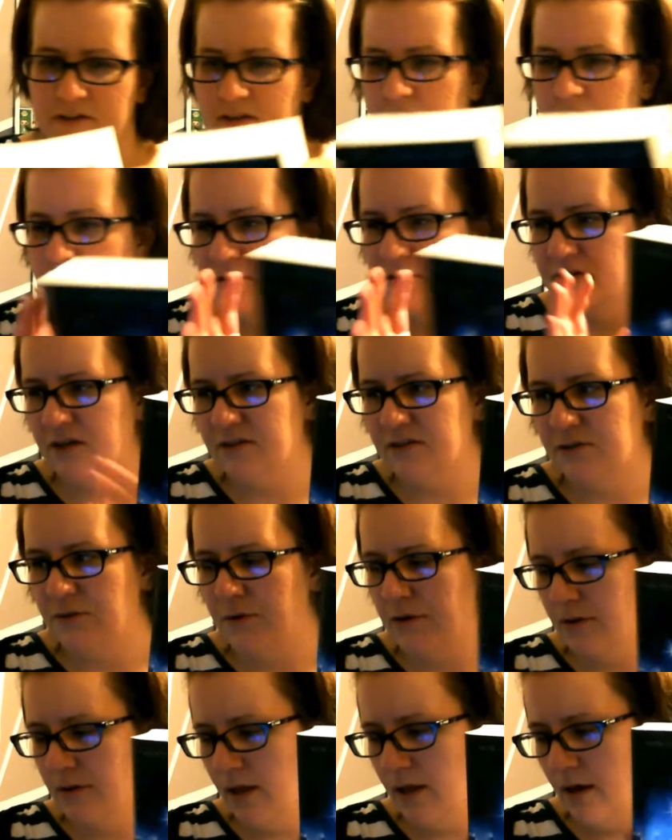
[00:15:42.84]
There's also
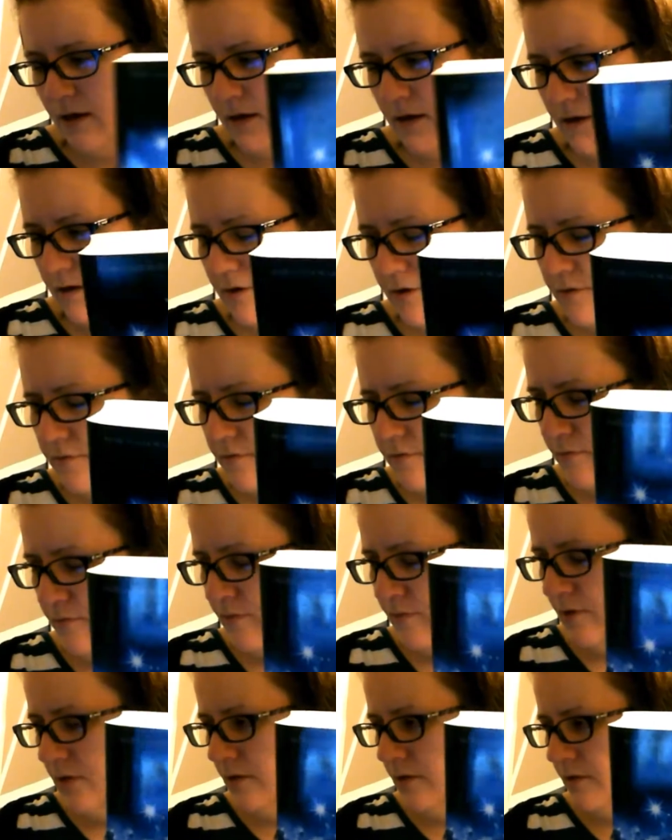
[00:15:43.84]
a lot of
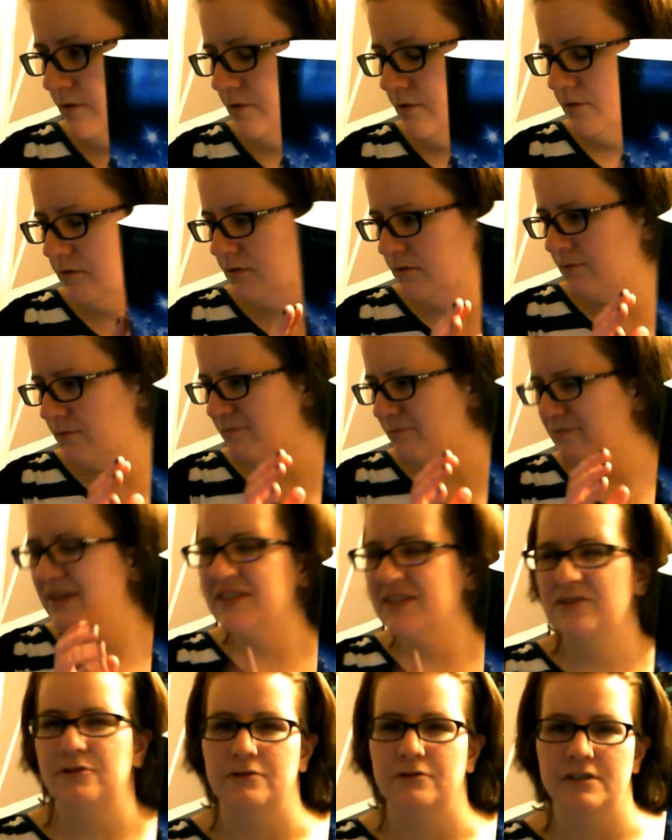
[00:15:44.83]

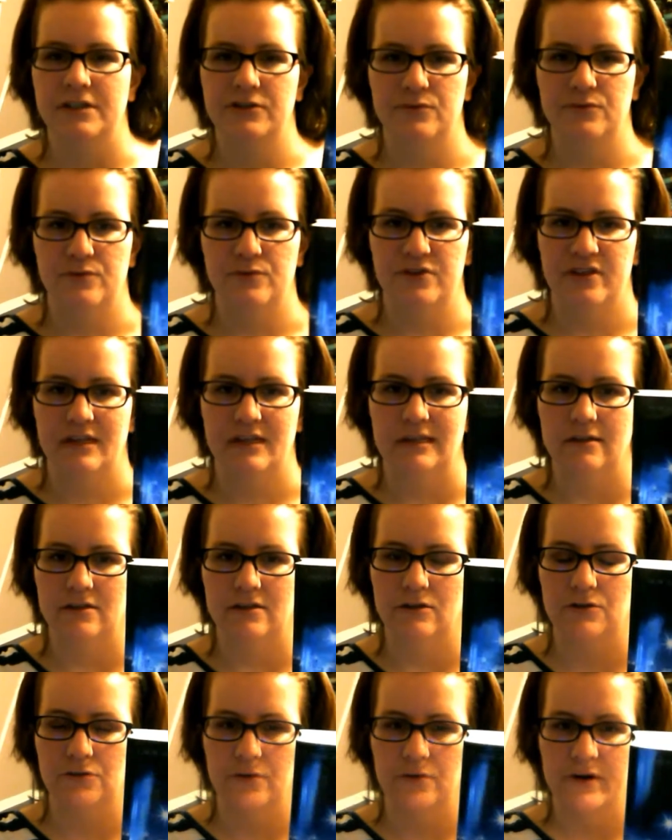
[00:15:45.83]
mysteries within the
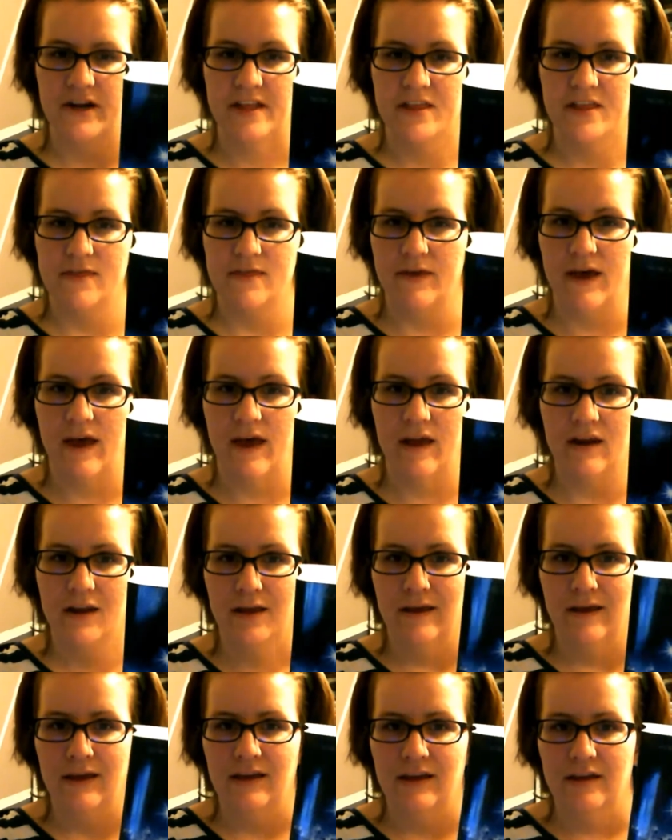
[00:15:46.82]
story that
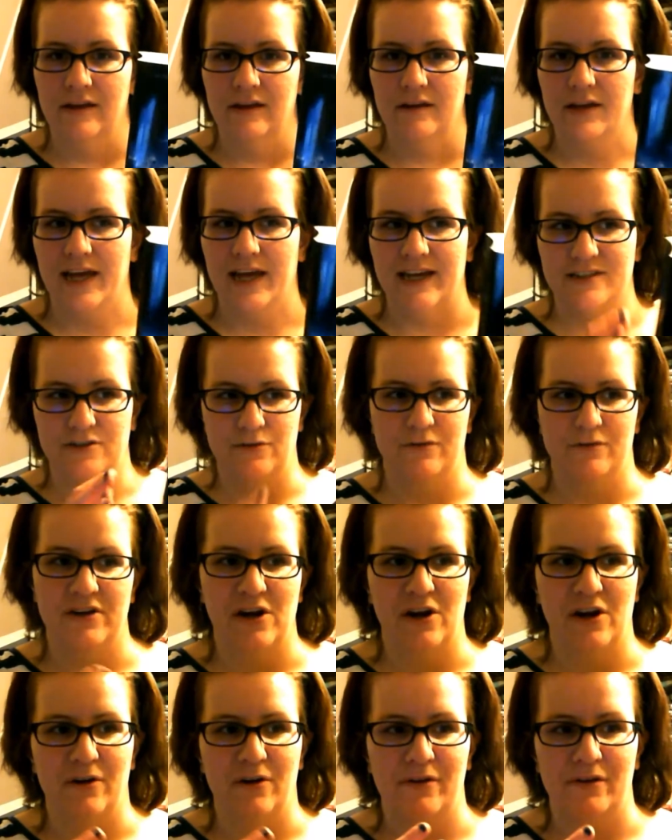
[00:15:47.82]
as the
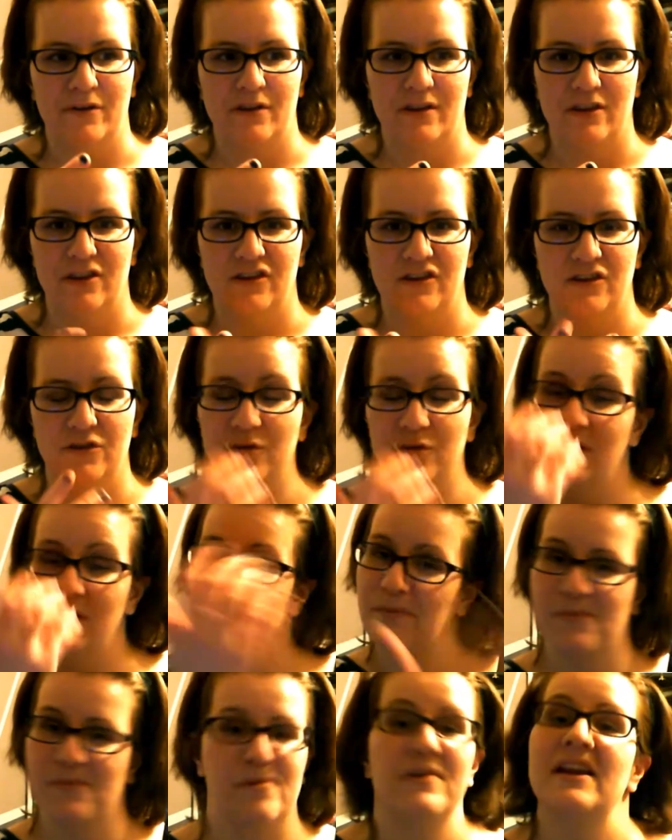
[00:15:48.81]
reader you
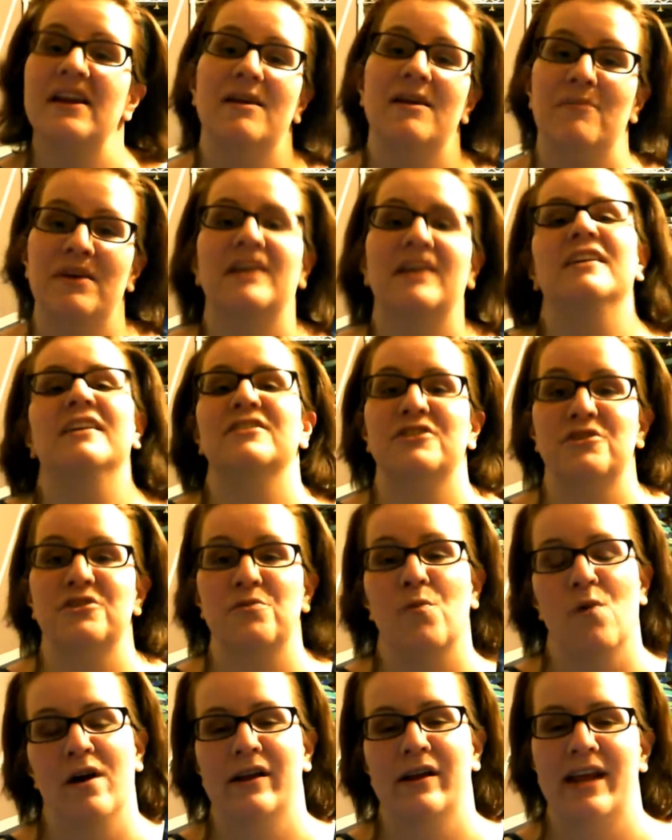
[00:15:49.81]
keep reading because you
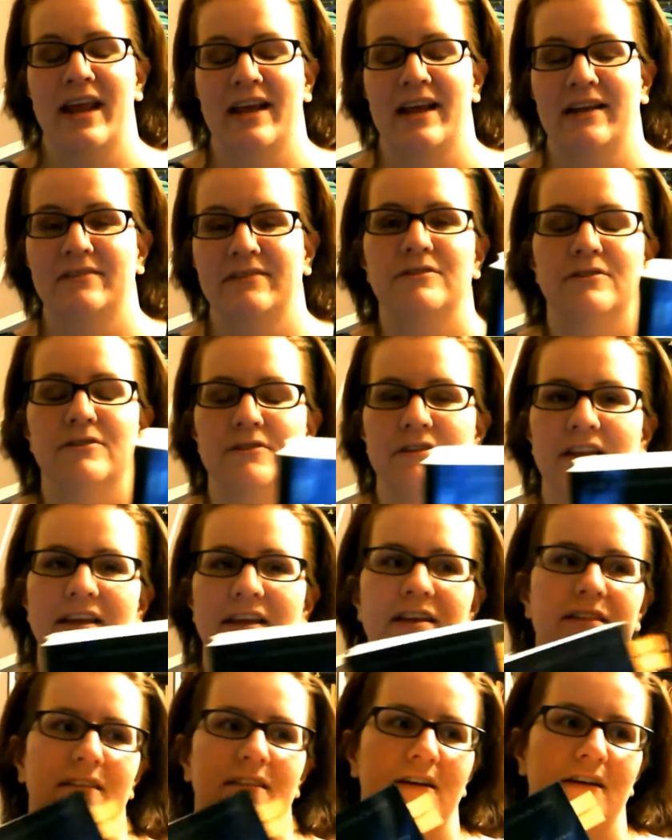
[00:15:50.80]
want answered.
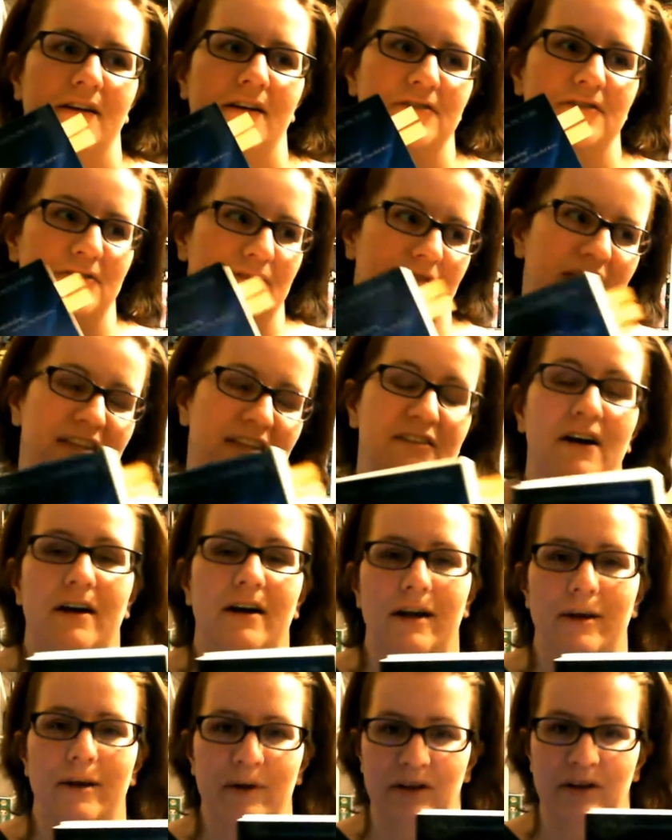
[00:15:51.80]
Like they
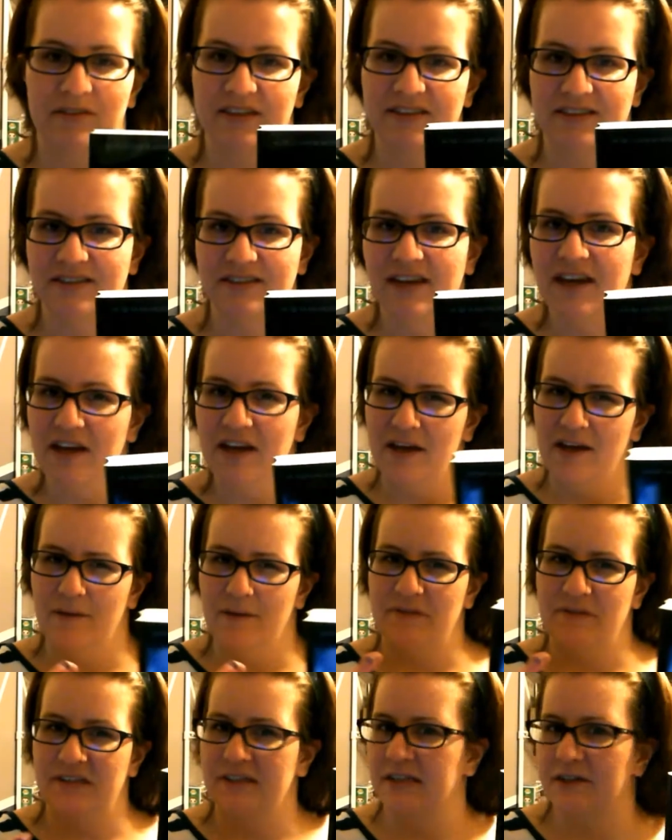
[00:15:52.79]
talk about this
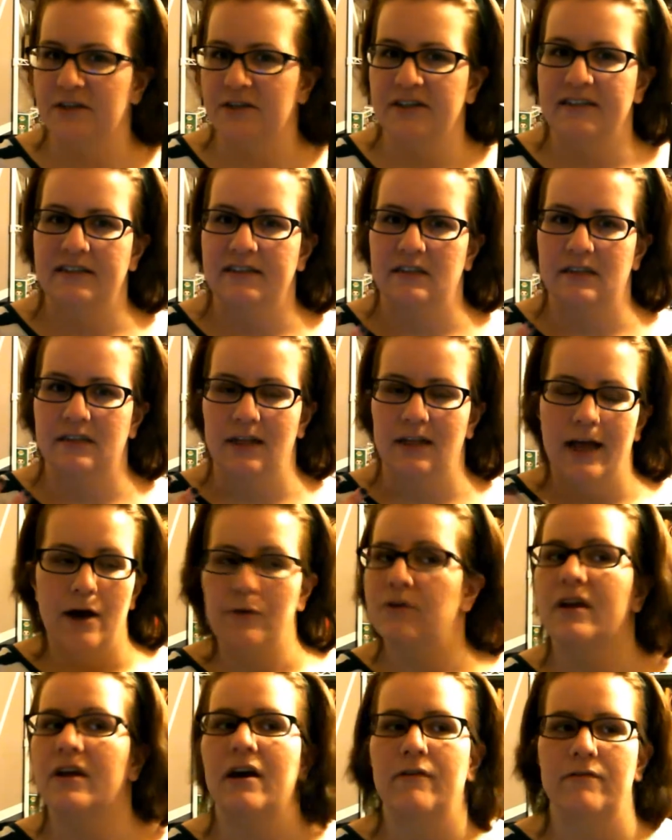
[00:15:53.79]
mysterious
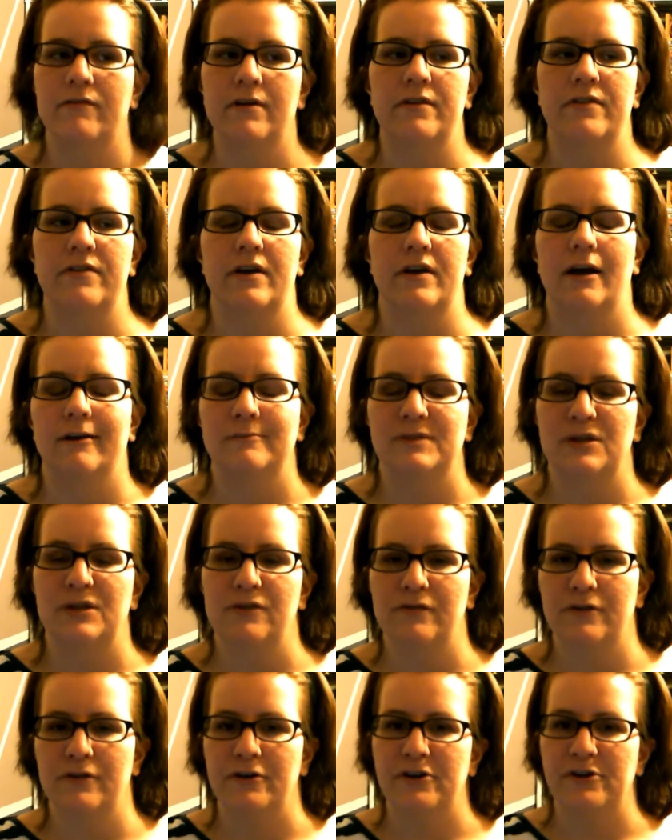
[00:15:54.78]
cloud cover that comes
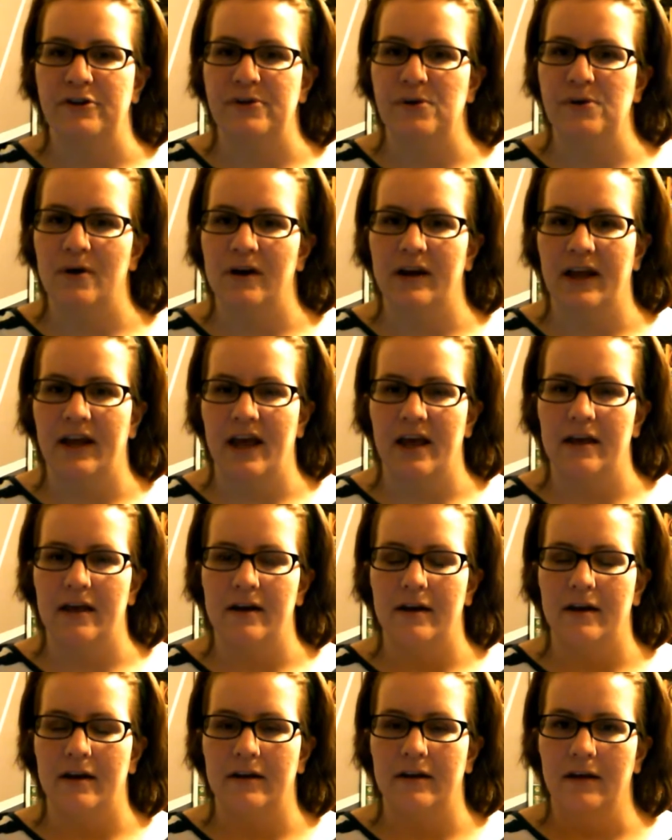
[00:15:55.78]
over New York,
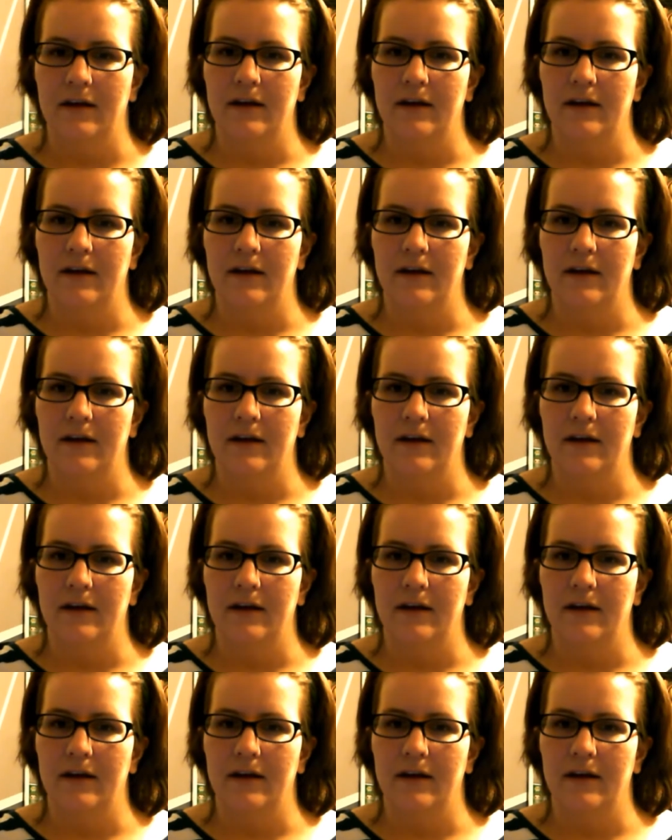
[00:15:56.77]
and